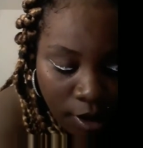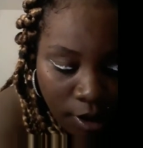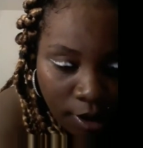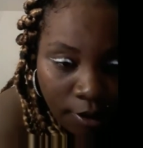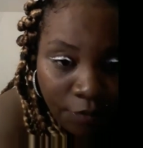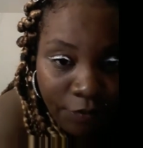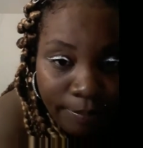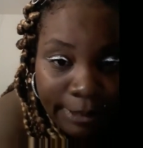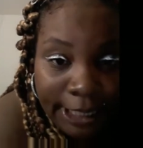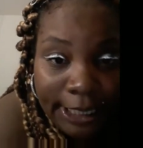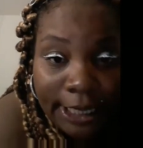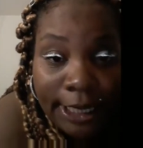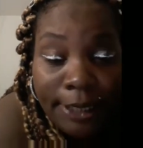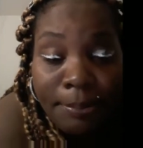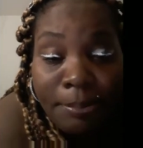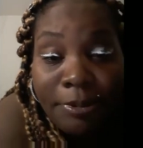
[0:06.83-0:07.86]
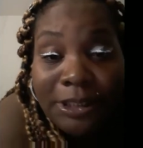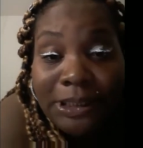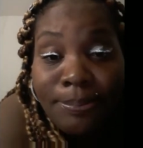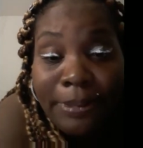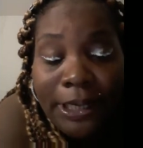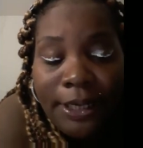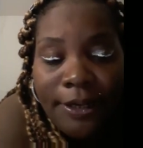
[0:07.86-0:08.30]
all from a godly
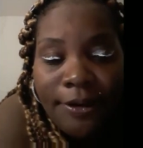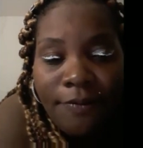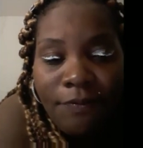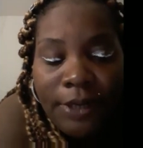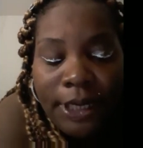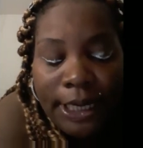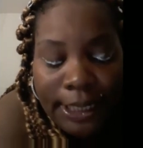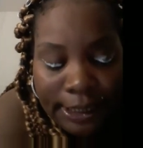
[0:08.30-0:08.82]
perspective.